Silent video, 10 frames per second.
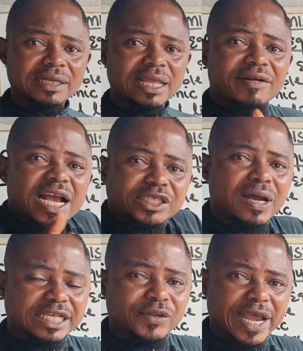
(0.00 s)
The reaction
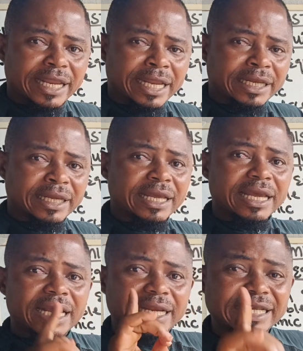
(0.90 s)
has not ended.
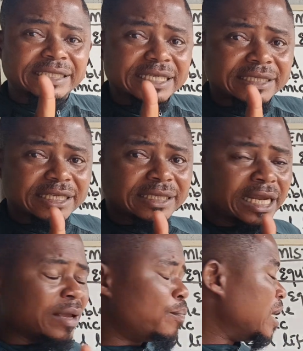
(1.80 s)
It is still
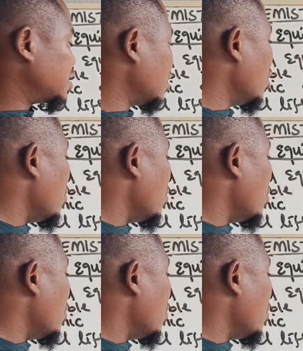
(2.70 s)
taking place.